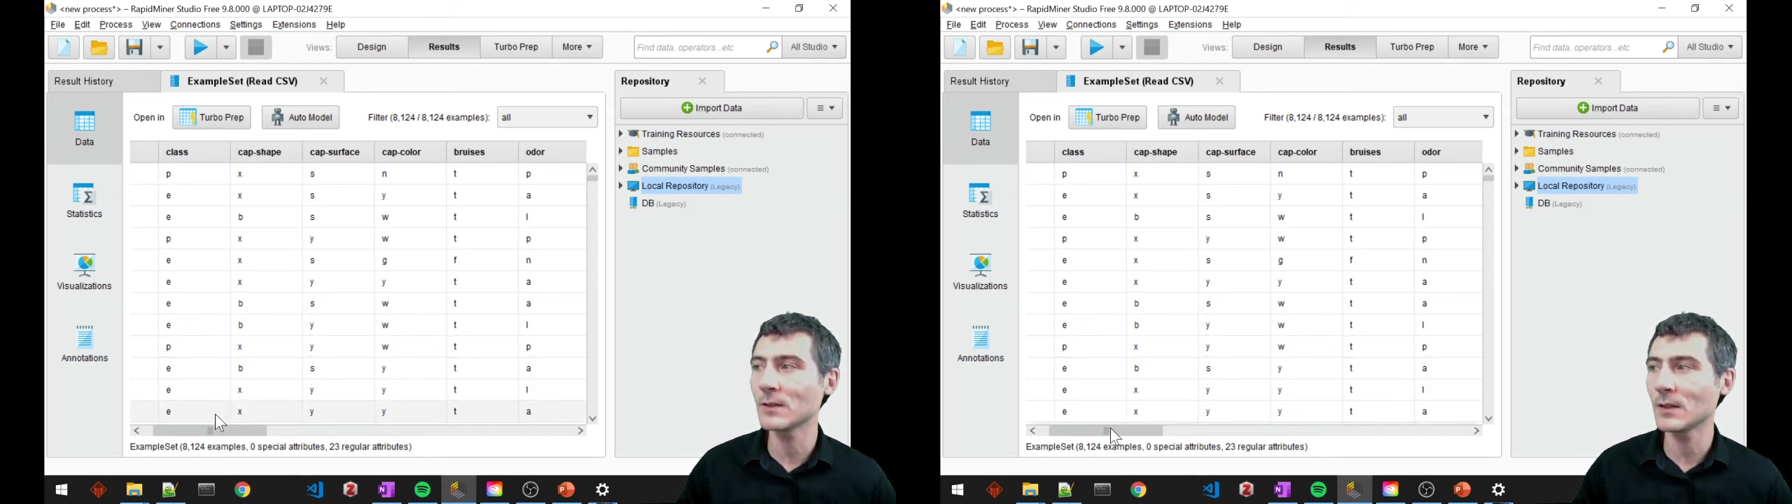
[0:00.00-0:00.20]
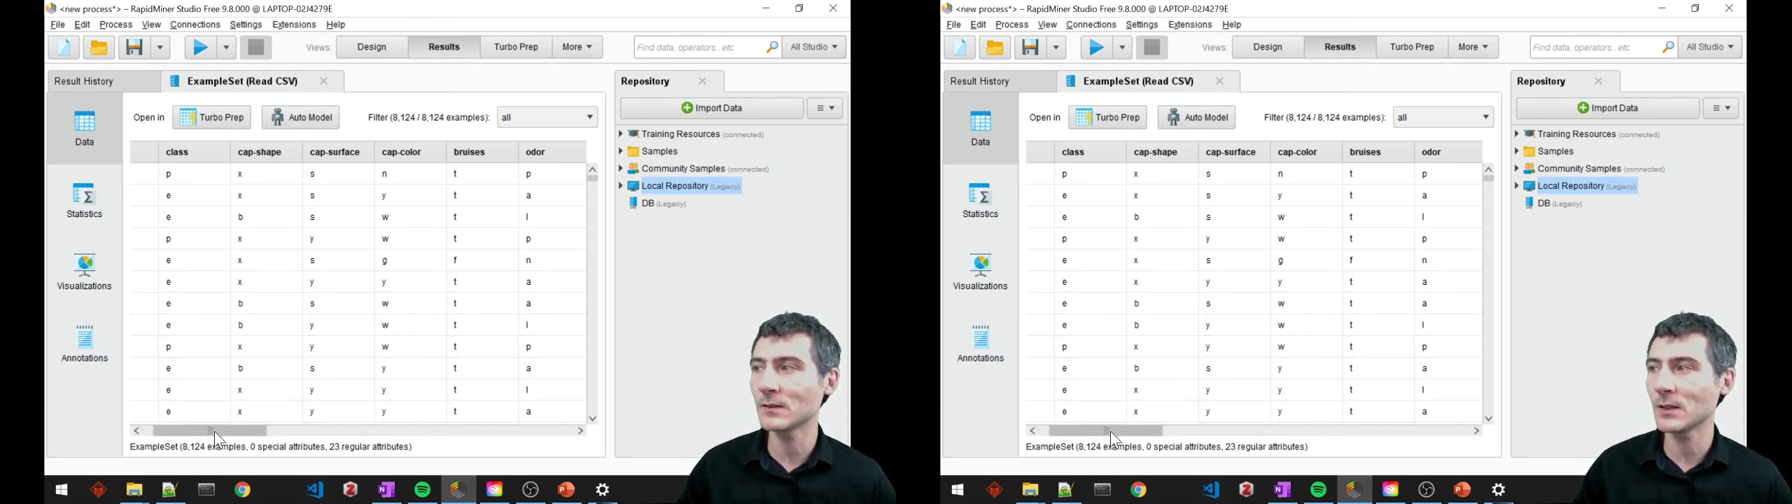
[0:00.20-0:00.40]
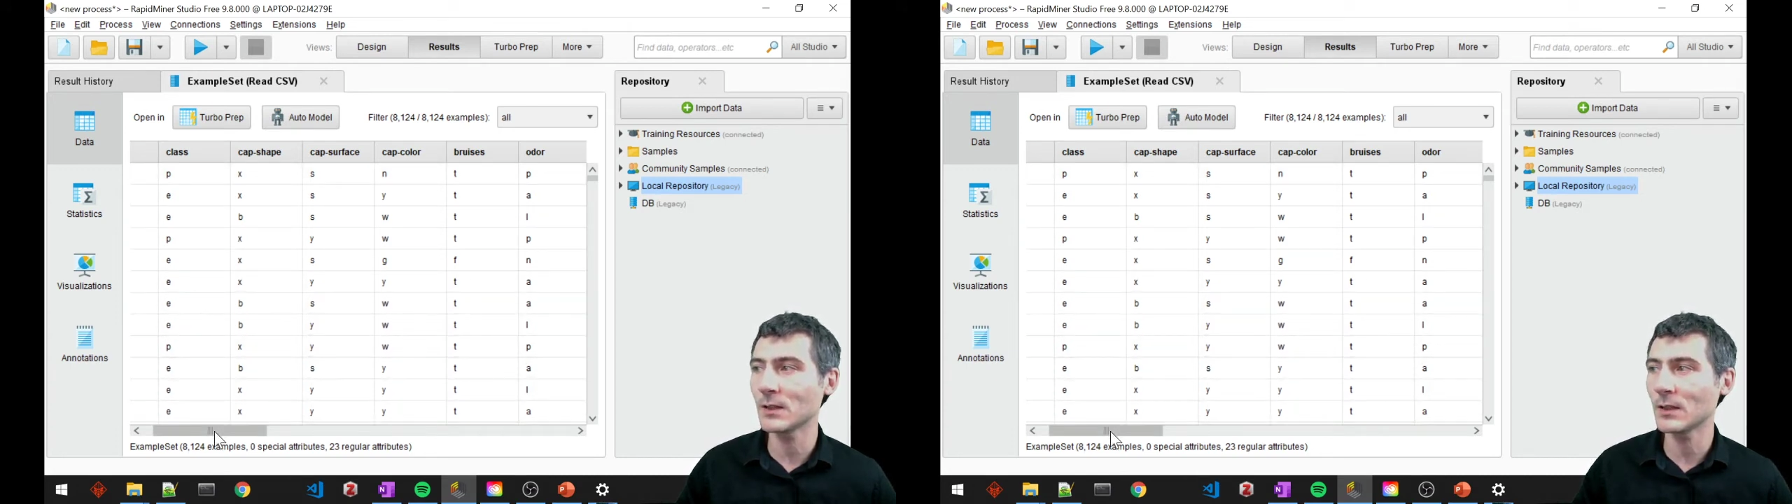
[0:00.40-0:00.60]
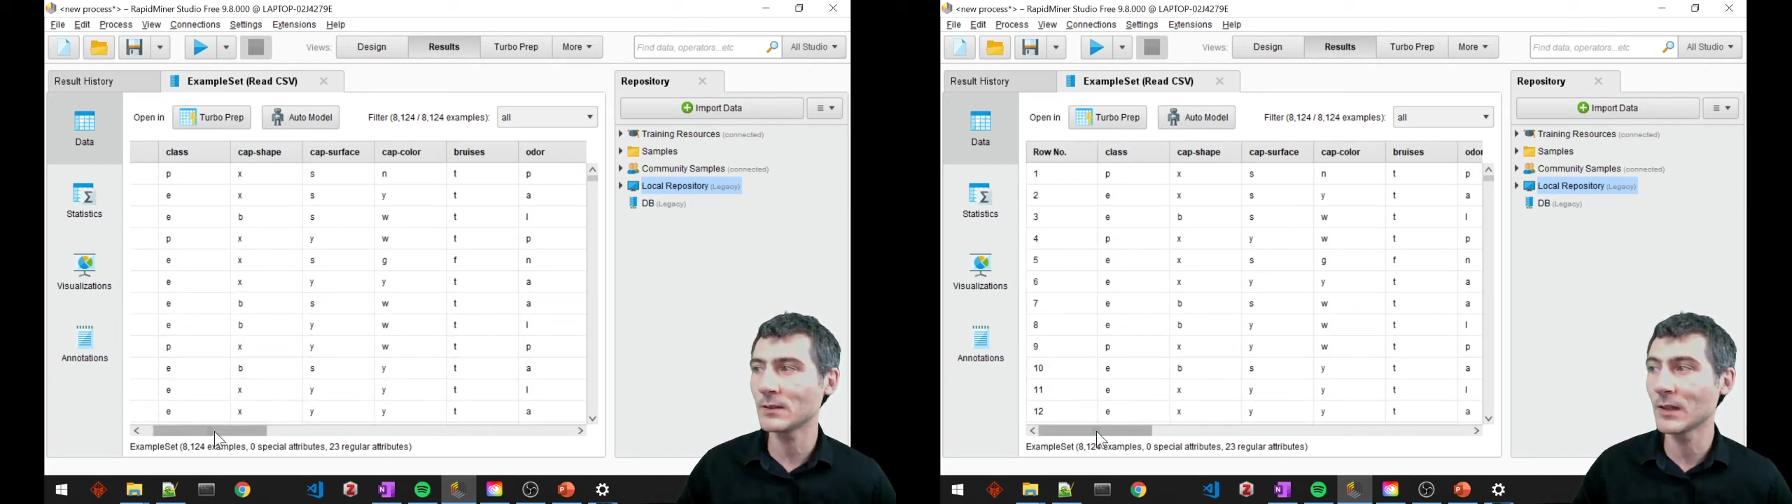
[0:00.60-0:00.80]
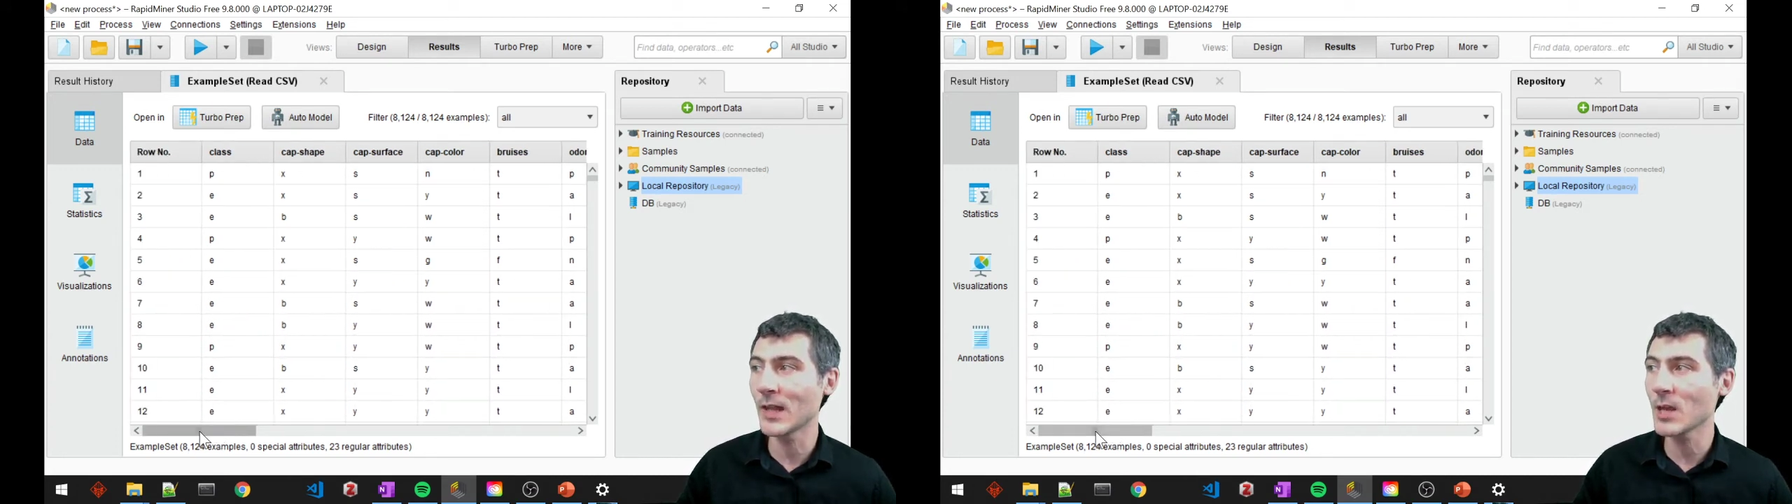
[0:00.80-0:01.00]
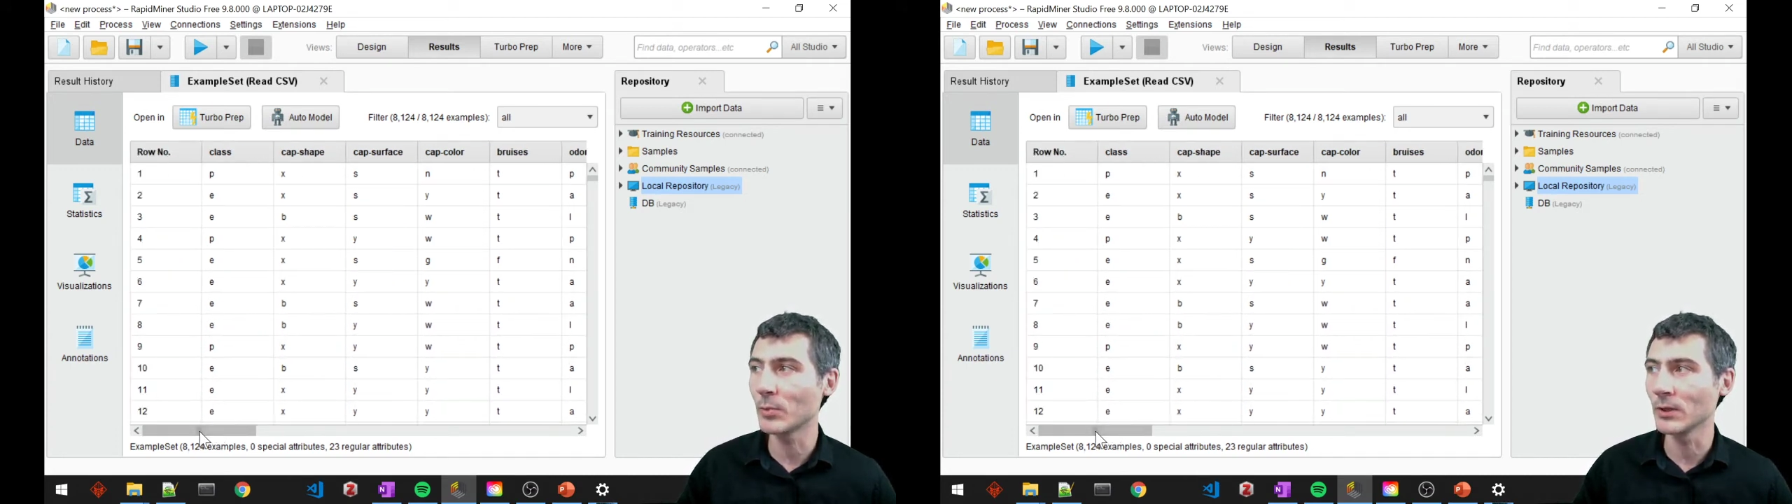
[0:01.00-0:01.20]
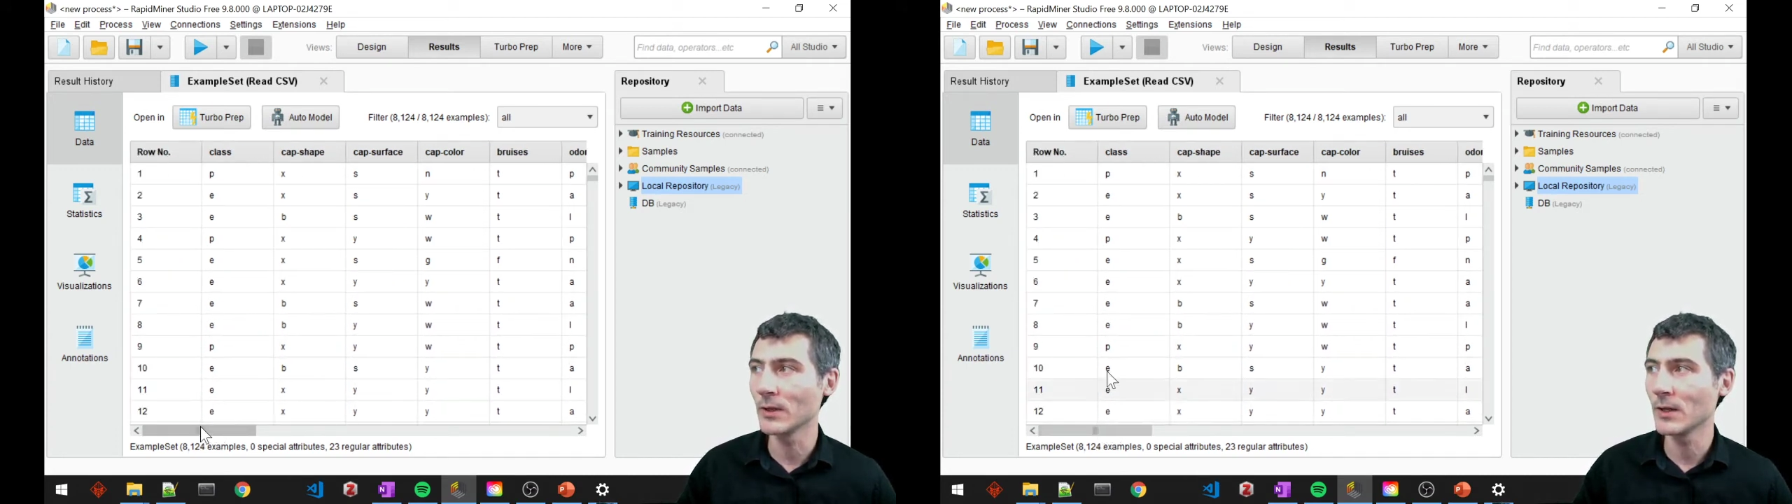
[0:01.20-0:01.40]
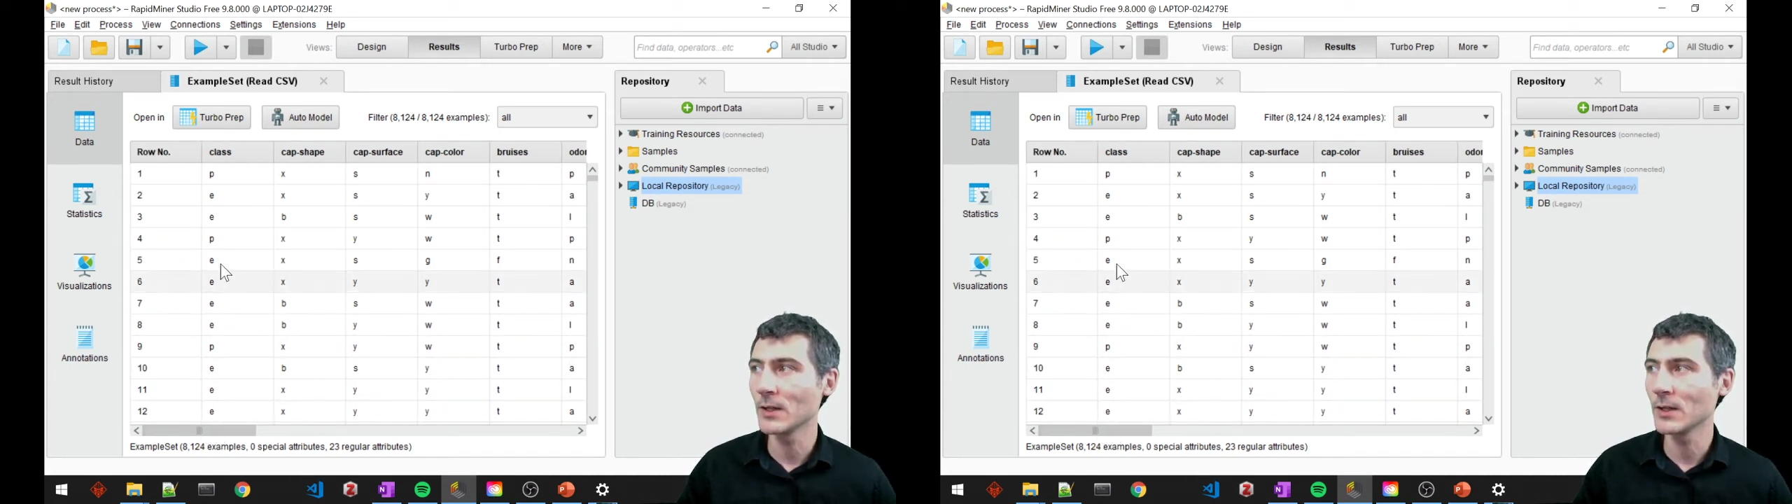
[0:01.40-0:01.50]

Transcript: as a label.